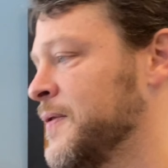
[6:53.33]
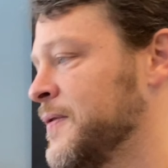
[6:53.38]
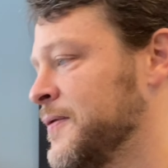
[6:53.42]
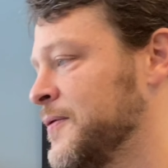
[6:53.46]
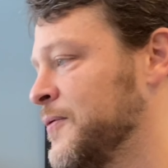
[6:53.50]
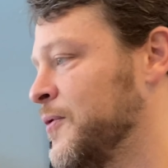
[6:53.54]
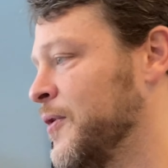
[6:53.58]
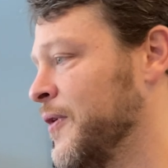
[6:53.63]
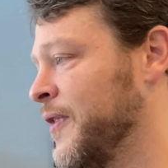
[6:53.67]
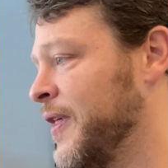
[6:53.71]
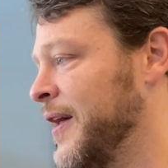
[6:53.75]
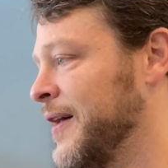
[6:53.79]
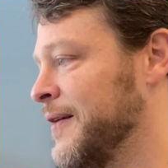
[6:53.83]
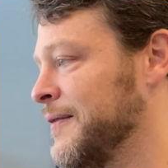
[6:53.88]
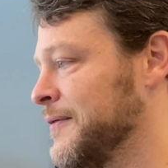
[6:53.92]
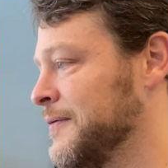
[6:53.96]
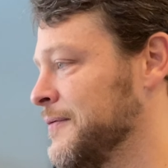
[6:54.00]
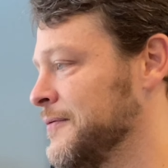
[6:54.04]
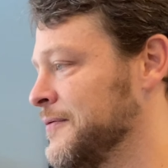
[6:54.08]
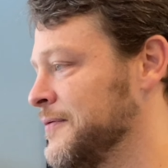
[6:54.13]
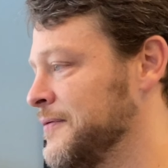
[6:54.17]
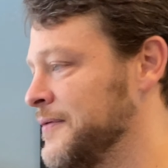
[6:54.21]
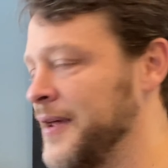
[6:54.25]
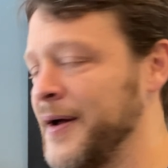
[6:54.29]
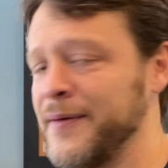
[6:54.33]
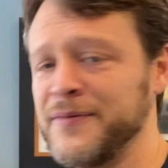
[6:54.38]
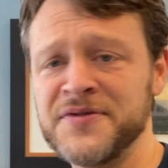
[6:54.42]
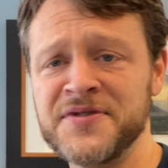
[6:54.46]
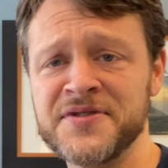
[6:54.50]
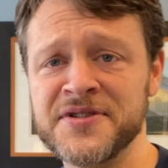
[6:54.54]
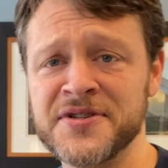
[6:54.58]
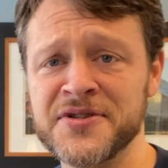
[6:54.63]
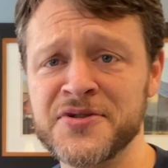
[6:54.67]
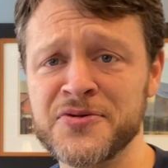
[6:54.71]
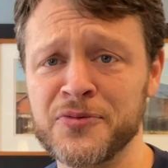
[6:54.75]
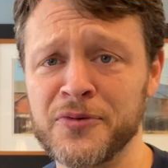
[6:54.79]
Well, that was
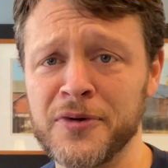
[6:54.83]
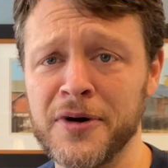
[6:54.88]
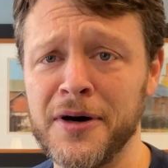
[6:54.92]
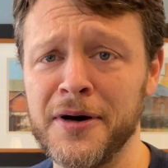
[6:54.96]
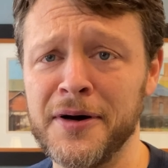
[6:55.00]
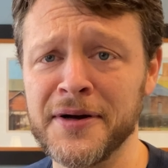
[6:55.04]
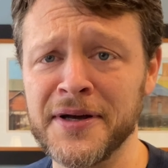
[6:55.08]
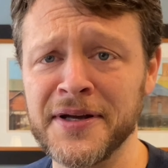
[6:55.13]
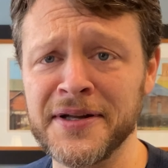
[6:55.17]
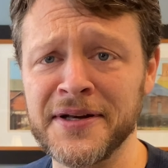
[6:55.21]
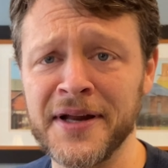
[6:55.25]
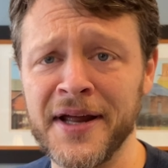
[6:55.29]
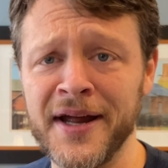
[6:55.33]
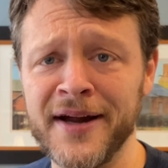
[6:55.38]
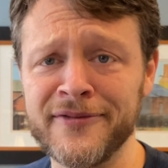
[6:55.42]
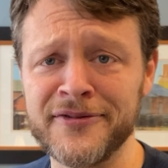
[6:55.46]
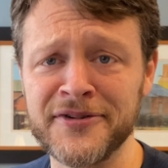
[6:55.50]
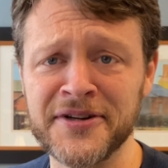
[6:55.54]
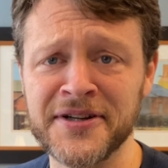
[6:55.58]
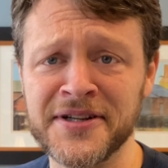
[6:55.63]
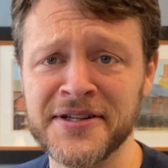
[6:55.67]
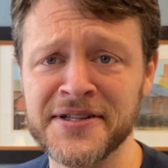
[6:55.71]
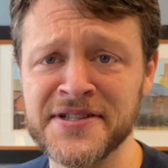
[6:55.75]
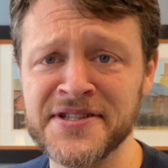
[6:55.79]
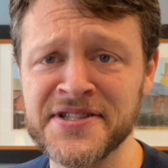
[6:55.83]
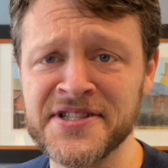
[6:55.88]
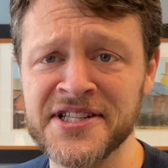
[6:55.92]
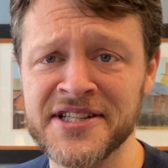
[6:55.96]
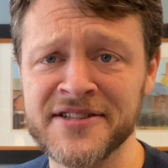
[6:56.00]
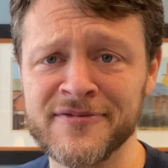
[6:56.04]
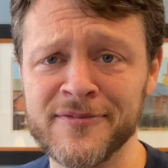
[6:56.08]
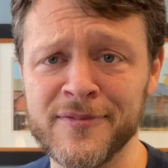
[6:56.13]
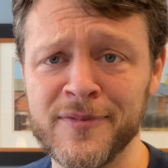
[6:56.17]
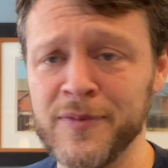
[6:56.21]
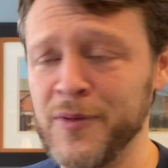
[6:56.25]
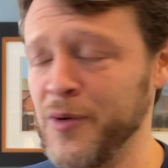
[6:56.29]
just wrong in every
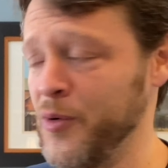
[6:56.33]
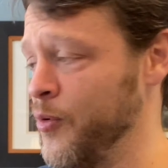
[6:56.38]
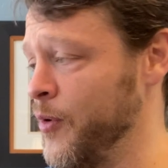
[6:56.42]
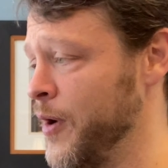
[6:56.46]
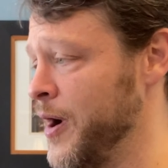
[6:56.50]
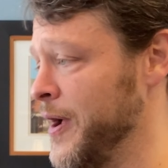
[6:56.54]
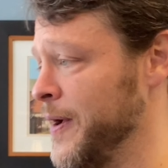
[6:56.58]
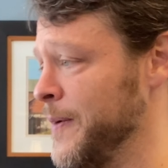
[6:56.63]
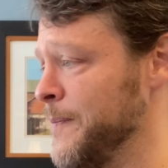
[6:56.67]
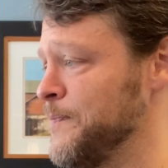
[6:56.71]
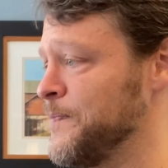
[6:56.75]
conceivable way.